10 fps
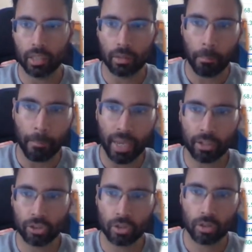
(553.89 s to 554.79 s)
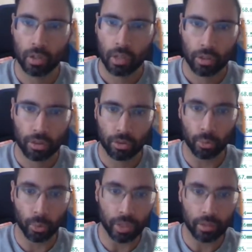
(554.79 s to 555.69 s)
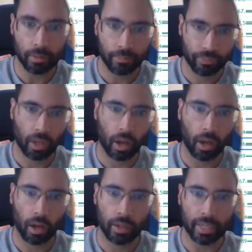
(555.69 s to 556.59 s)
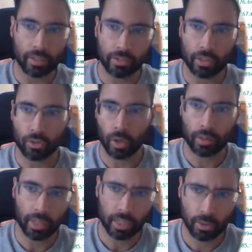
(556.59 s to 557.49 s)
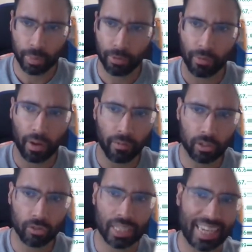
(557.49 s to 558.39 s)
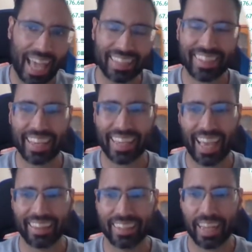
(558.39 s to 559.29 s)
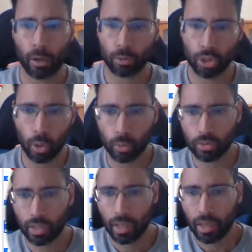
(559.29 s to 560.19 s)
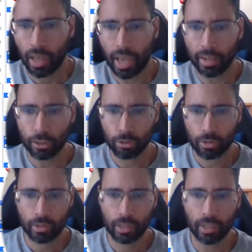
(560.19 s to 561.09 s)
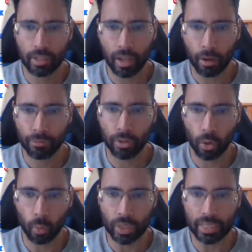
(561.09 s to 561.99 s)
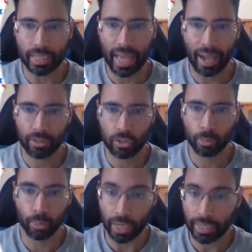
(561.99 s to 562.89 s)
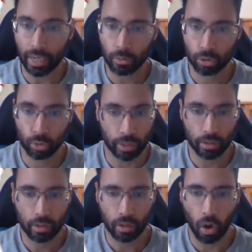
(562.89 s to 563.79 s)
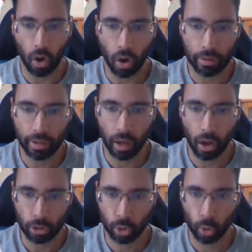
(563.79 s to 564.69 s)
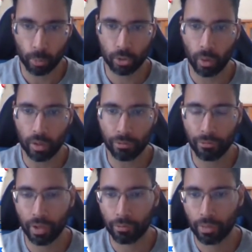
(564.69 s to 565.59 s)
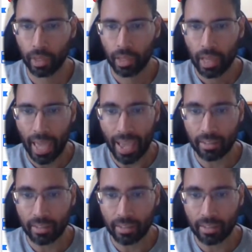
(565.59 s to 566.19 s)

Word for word: the major three uh, indices, right? The S and P five hundred, the NASDAQ, and the Dow Jones. And interestingly enough, you know, we did have this breakout trigger on uh, October twenty-fifth.